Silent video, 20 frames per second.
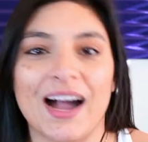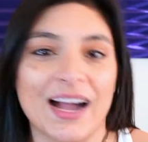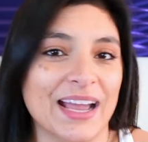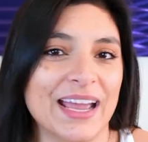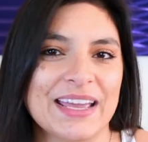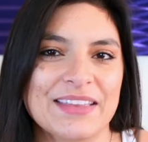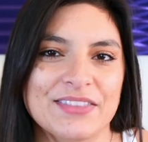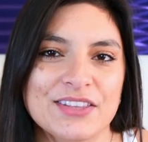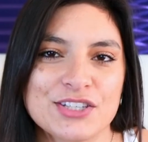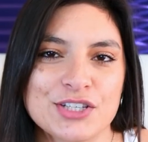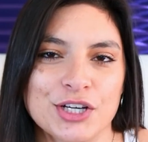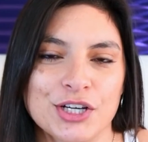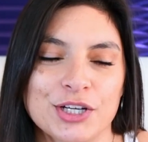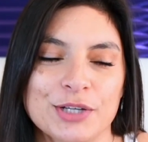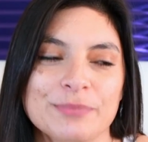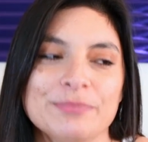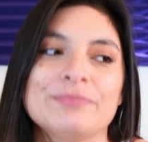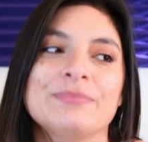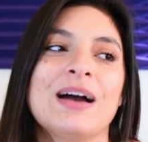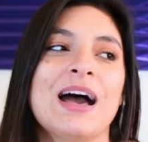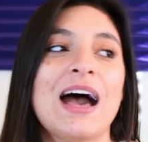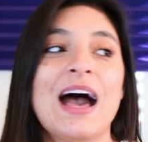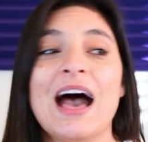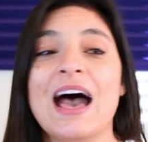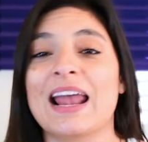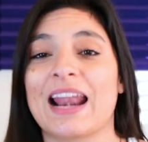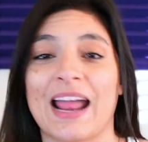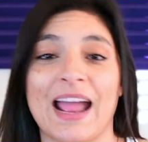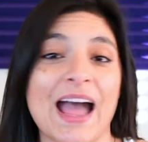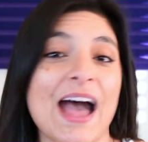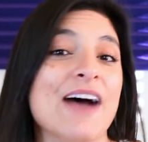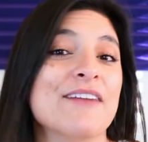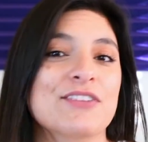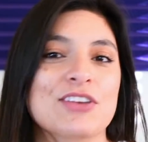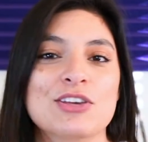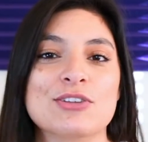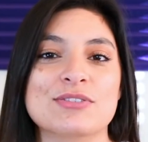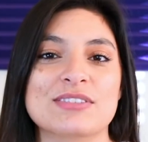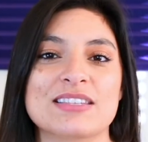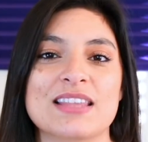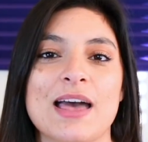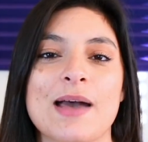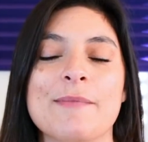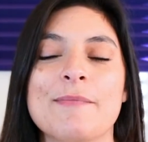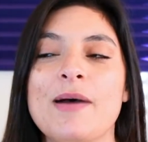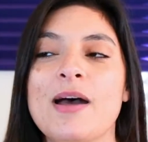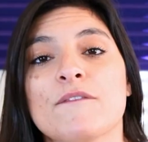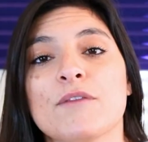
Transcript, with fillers: I hate the term, and I have used them.